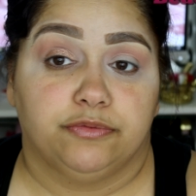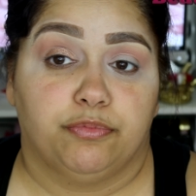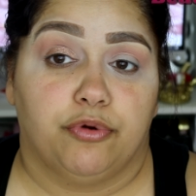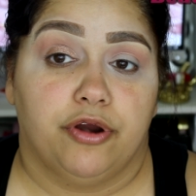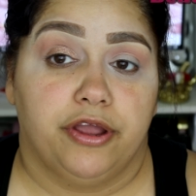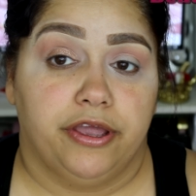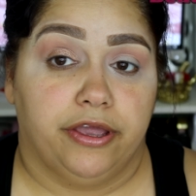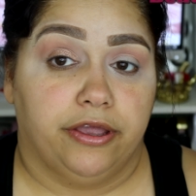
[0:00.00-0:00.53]

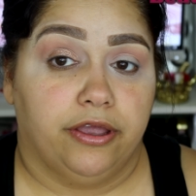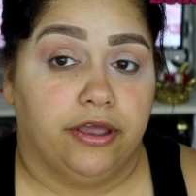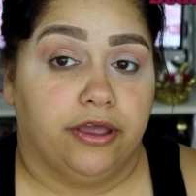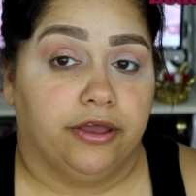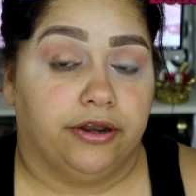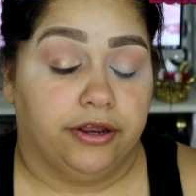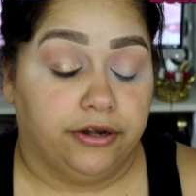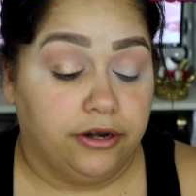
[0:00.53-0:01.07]
spray,
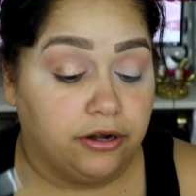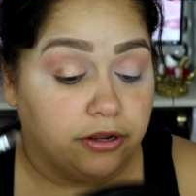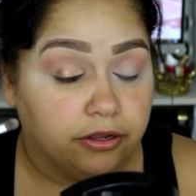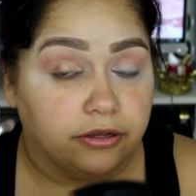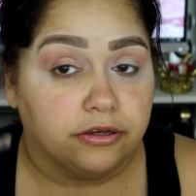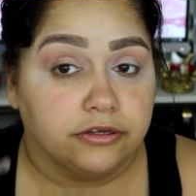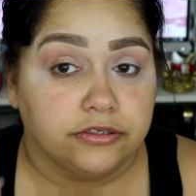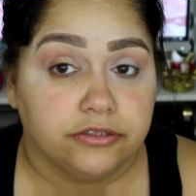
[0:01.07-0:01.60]
and I
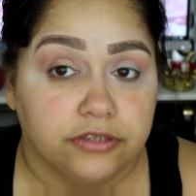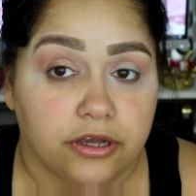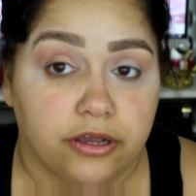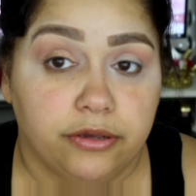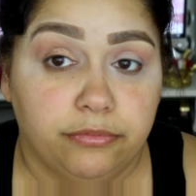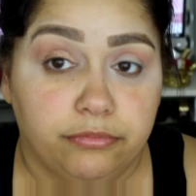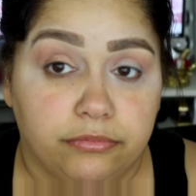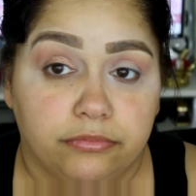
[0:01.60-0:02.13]
didn't because
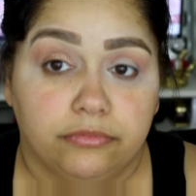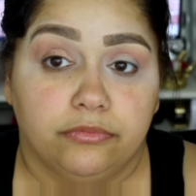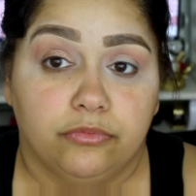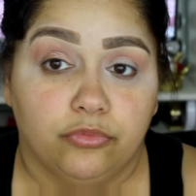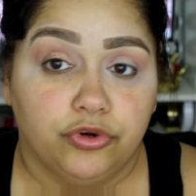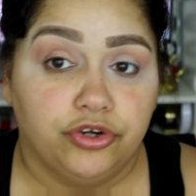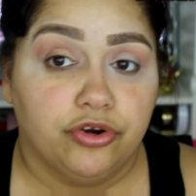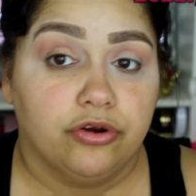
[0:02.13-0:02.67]
I'm
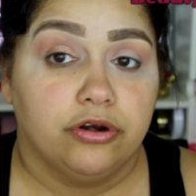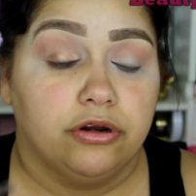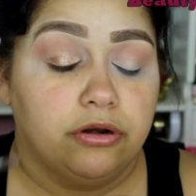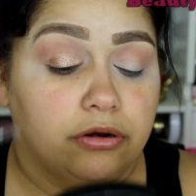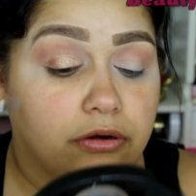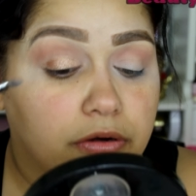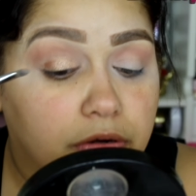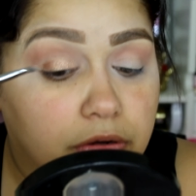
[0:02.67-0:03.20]
retarded.
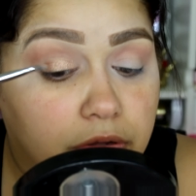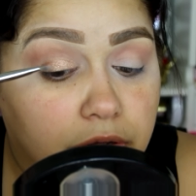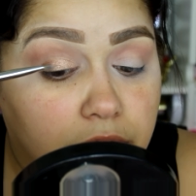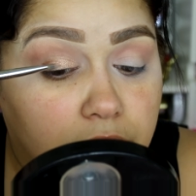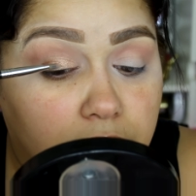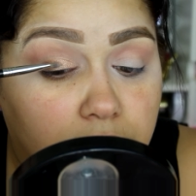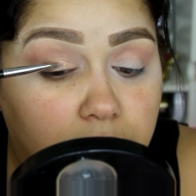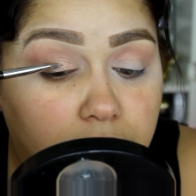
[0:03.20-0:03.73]

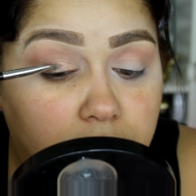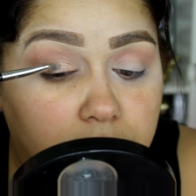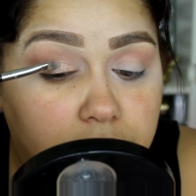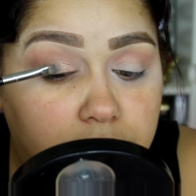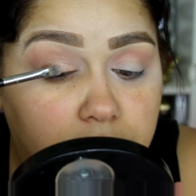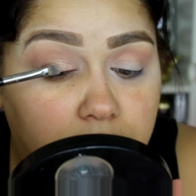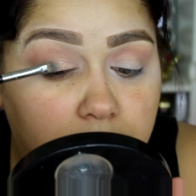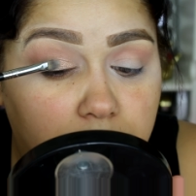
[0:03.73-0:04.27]

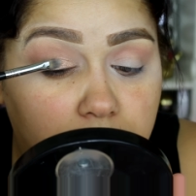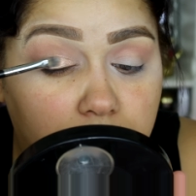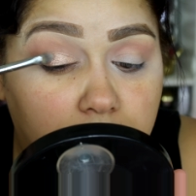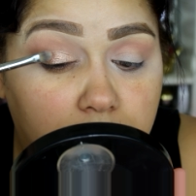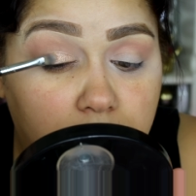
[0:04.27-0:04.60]
So